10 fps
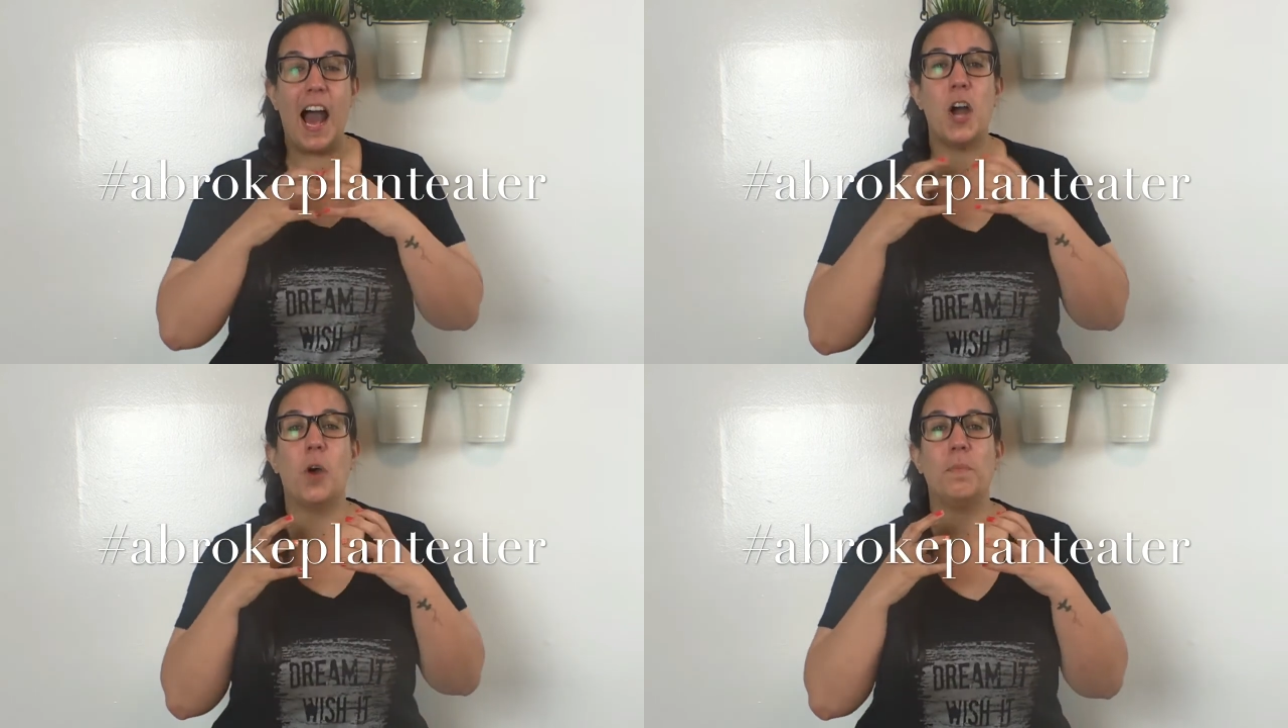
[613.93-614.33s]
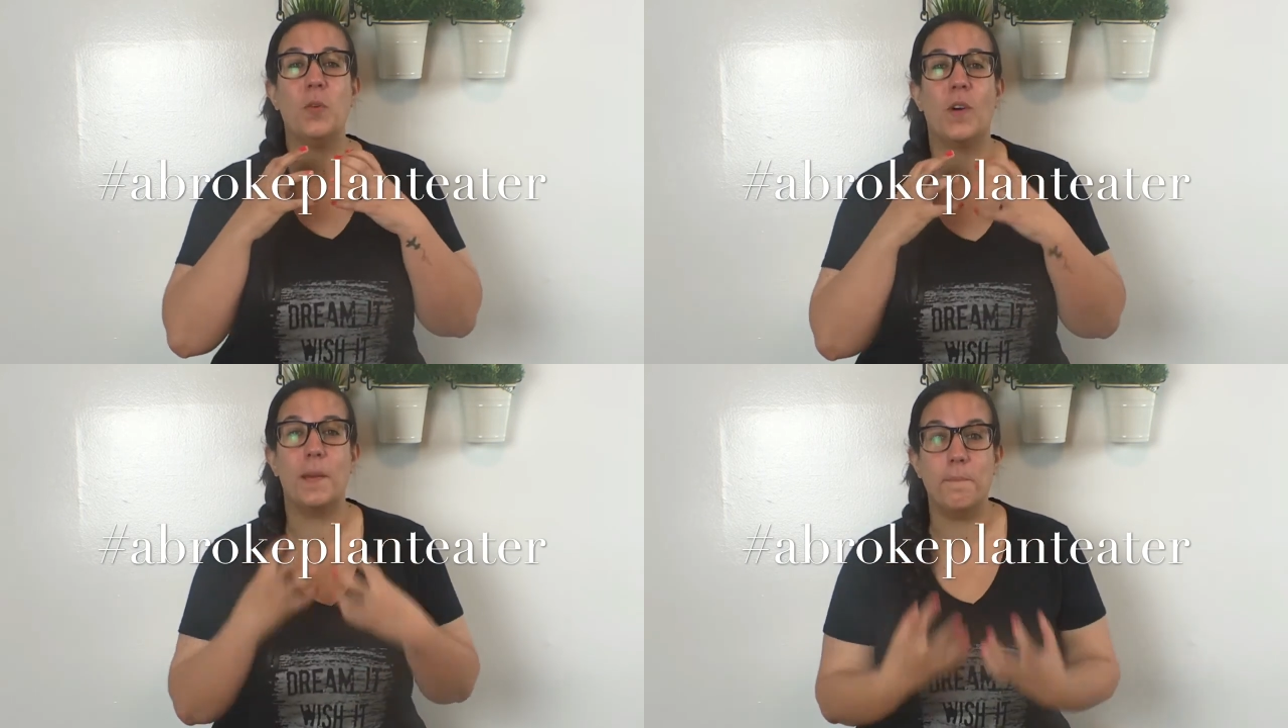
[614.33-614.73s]
I hope
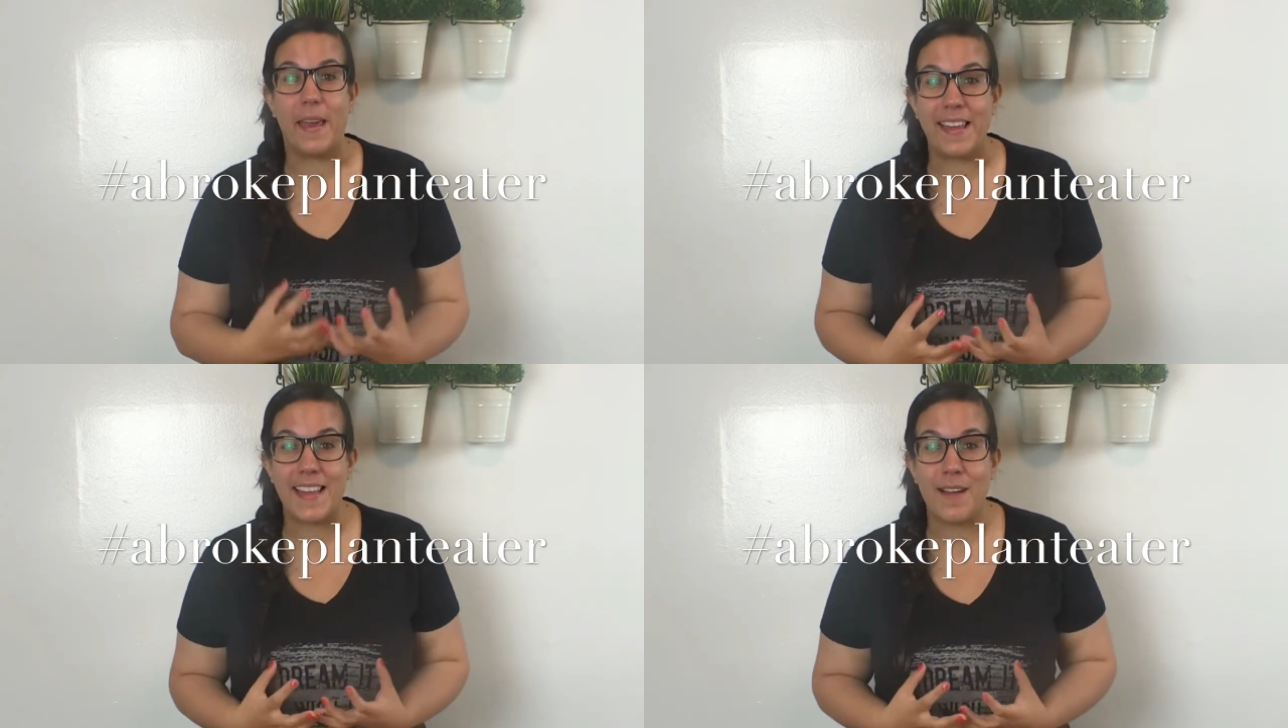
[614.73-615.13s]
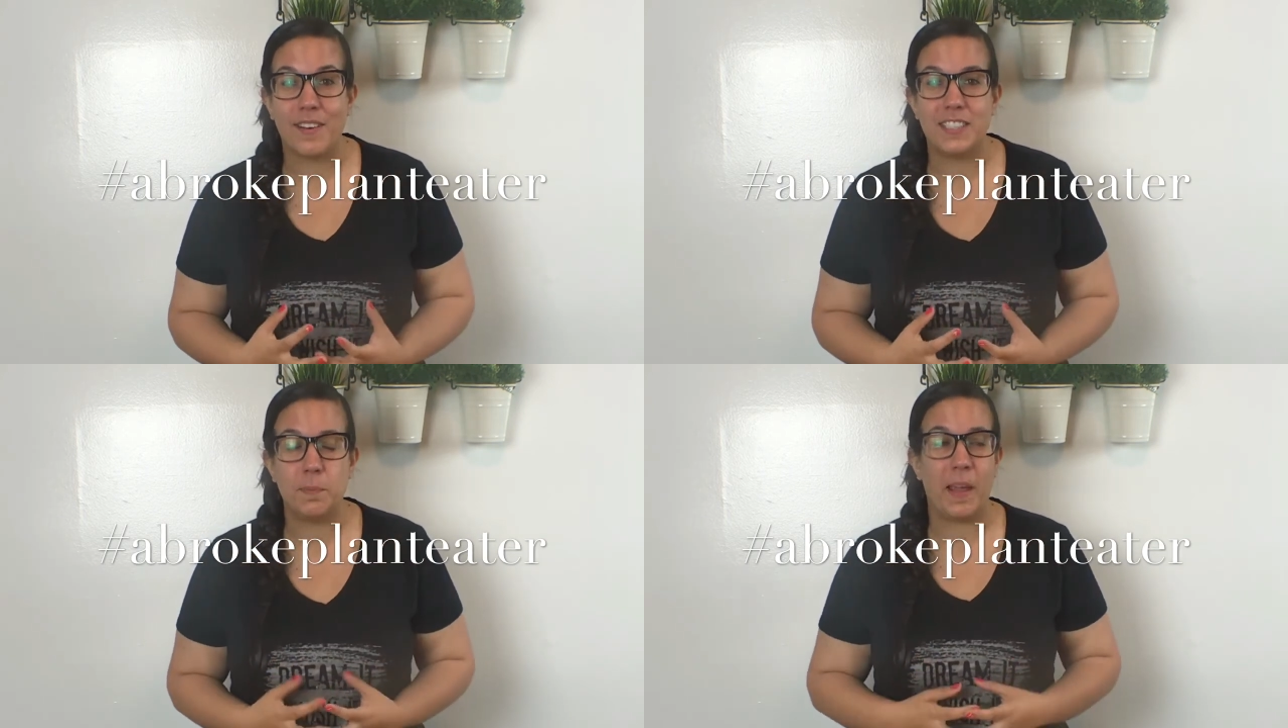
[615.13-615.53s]
you want to make that
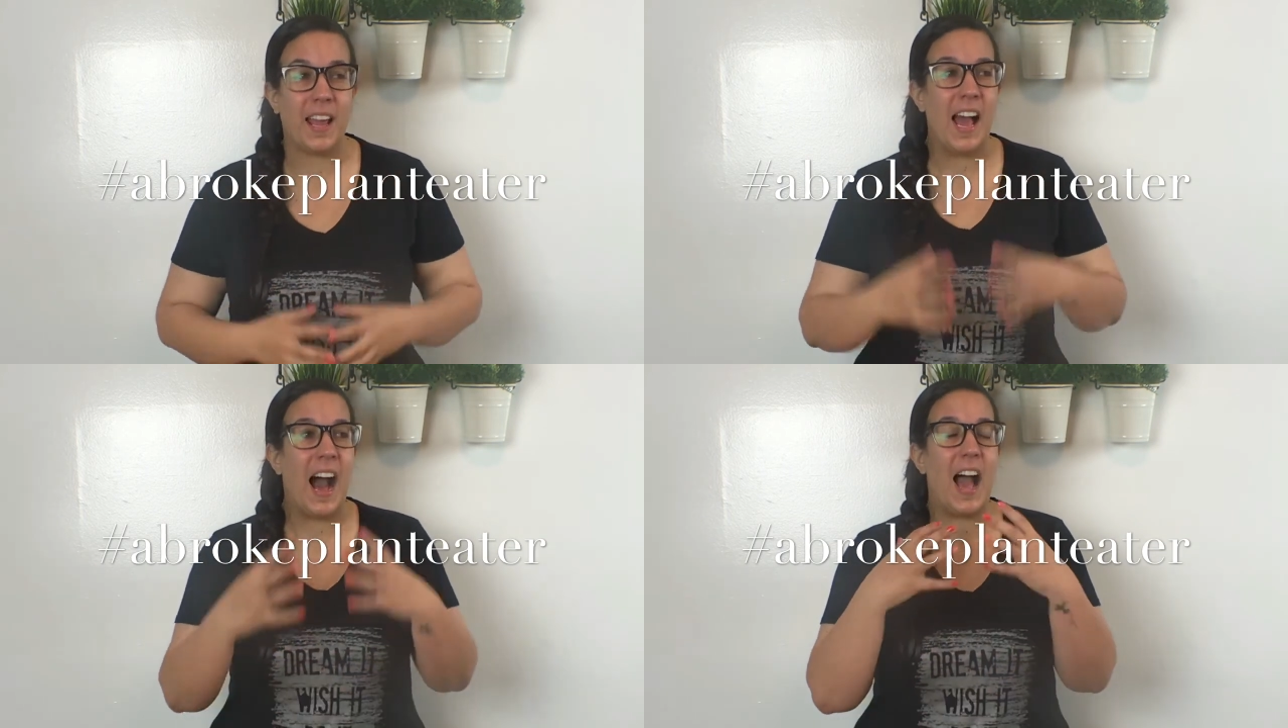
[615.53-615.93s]
recipe.